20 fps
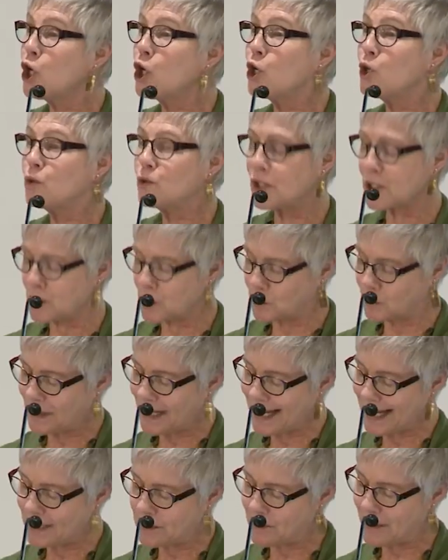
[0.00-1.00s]
who
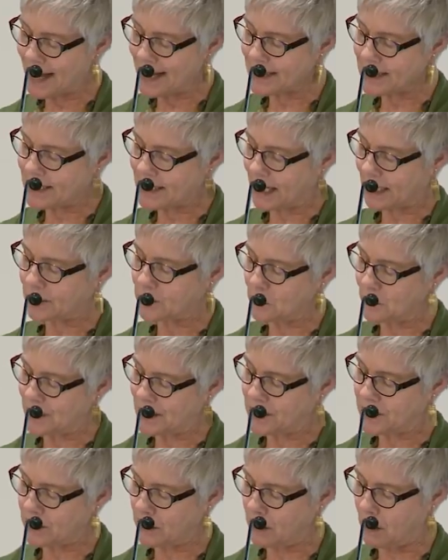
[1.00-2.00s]
displayed mastectomy
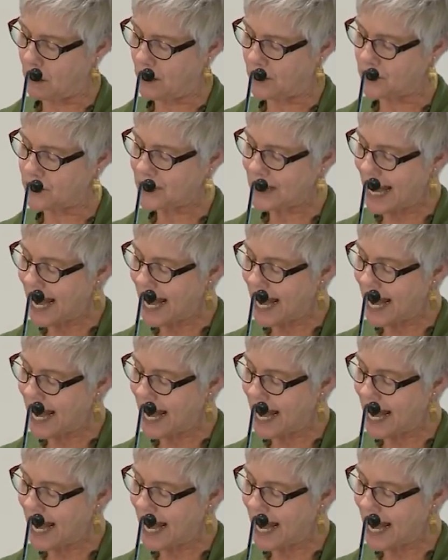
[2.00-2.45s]
scars